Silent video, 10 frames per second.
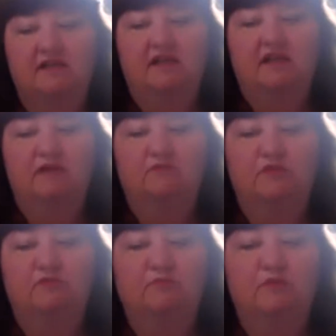and we
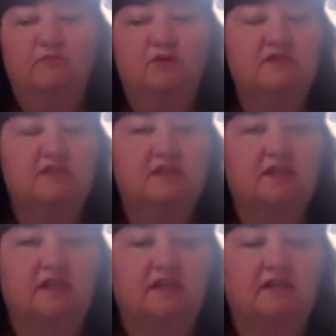will be posting a
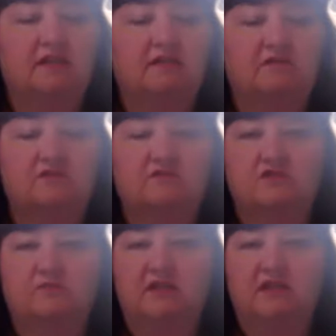link in our social
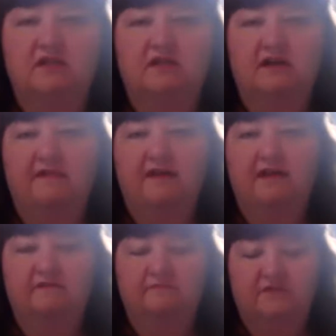media on that.
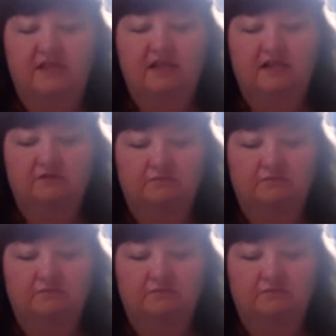Thank you.